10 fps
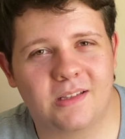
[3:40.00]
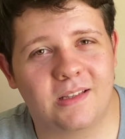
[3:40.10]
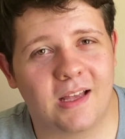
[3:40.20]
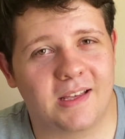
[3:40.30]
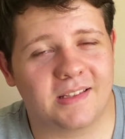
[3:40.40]
it
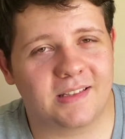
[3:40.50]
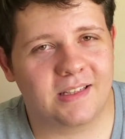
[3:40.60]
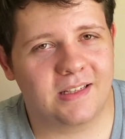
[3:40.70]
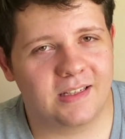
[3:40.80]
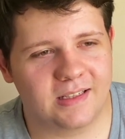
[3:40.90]
does
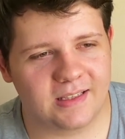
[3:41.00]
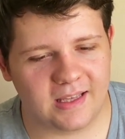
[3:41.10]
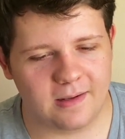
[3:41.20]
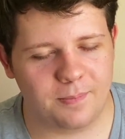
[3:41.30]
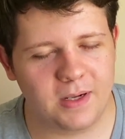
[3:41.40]

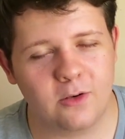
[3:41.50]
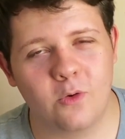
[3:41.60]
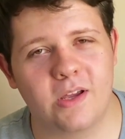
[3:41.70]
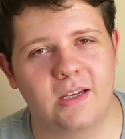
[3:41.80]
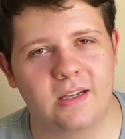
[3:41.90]
get a bit
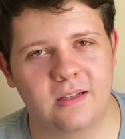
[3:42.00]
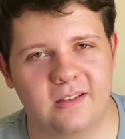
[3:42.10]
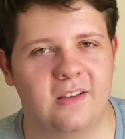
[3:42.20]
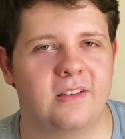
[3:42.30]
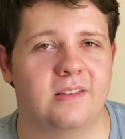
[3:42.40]
annoying
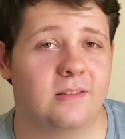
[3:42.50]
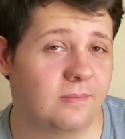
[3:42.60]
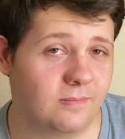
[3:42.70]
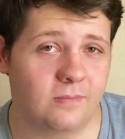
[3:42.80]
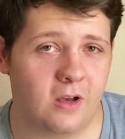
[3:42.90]
because
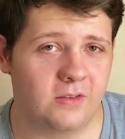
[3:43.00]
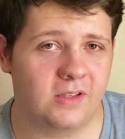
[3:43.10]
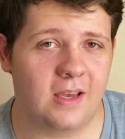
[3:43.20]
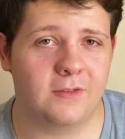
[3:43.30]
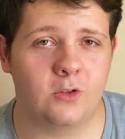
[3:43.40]
obviously
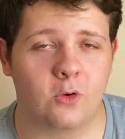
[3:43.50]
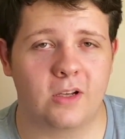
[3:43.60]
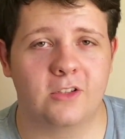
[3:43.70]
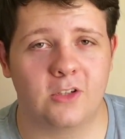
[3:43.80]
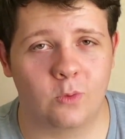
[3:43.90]
you have to talk in
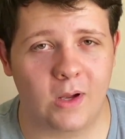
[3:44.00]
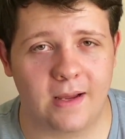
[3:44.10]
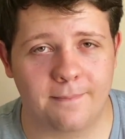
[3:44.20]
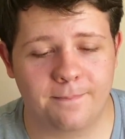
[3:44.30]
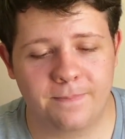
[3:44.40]
a certain way.